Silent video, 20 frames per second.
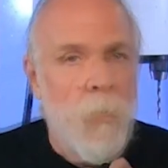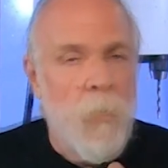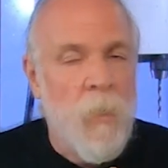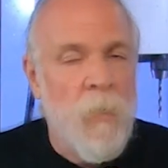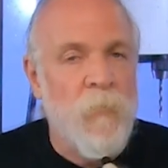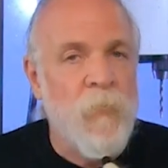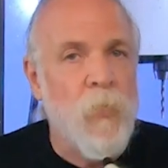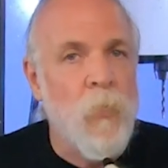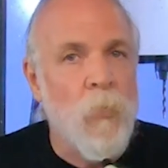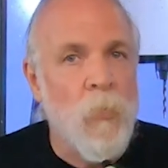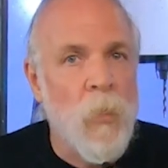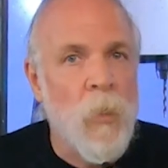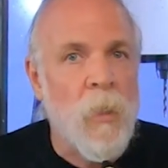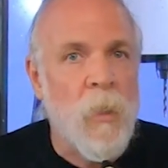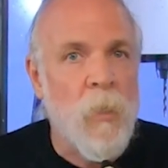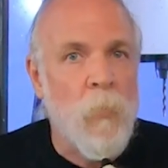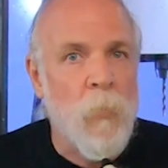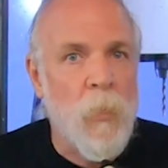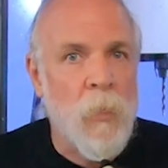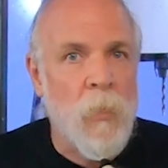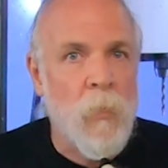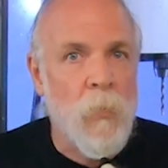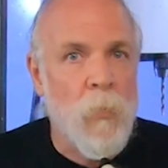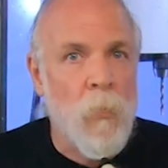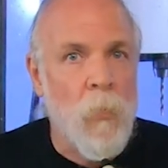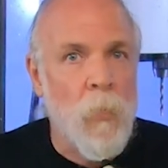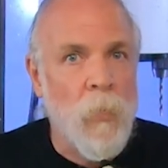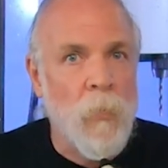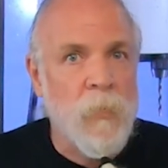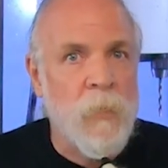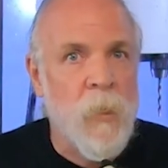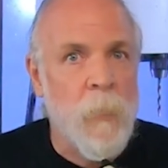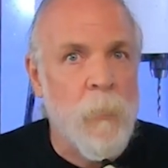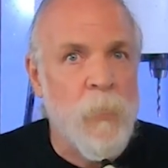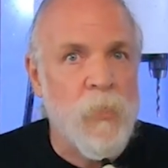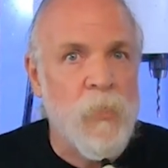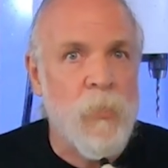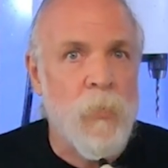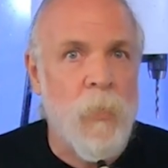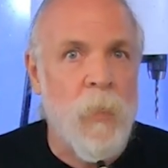If you look at what your oil
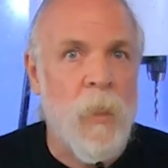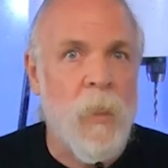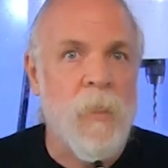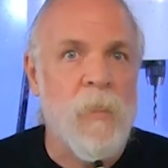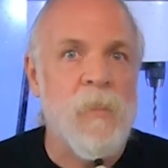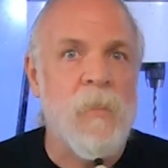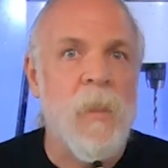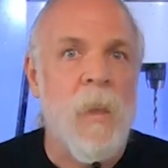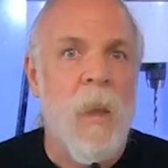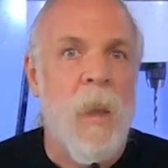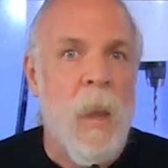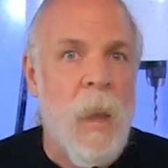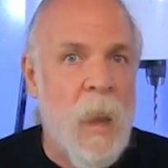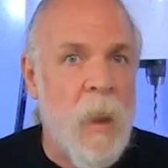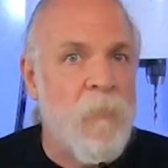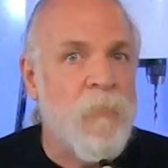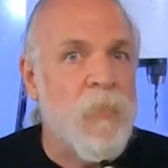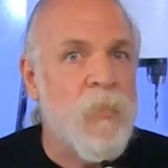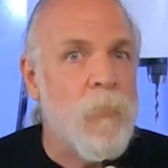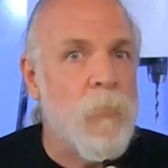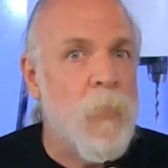temperature is after